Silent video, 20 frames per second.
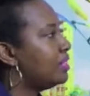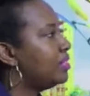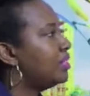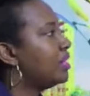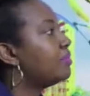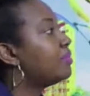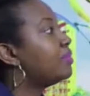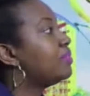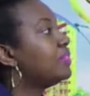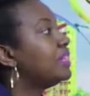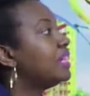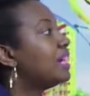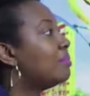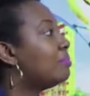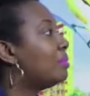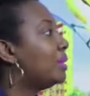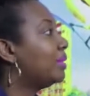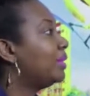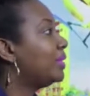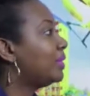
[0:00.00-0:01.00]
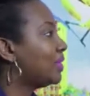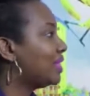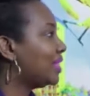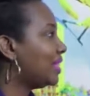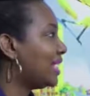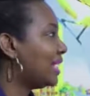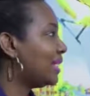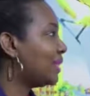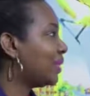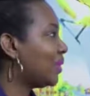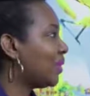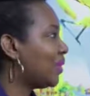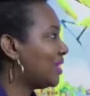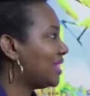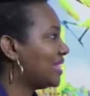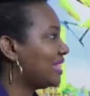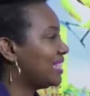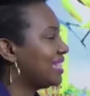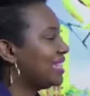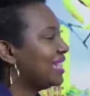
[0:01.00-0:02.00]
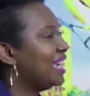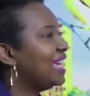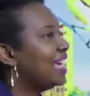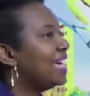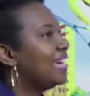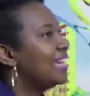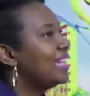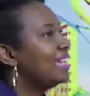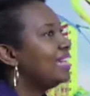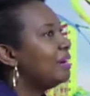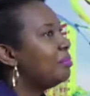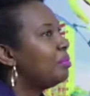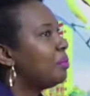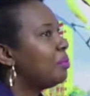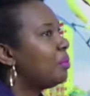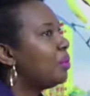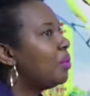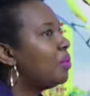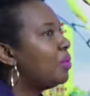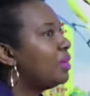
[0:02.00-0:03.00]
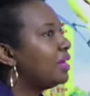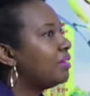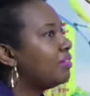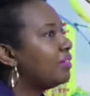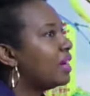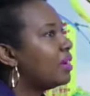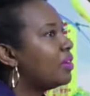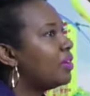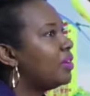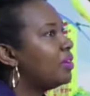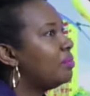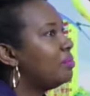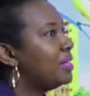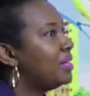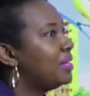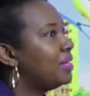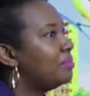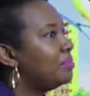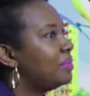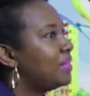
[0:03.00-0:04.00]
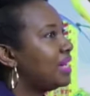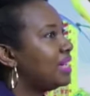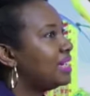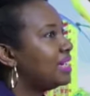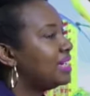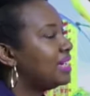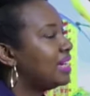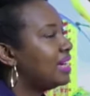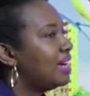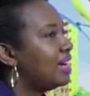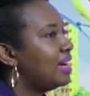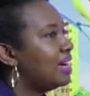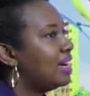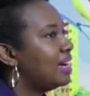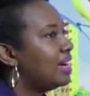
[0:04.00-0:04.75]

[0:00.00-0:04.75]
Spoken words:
what. You have to think about that cost. There are people who give you a condominium that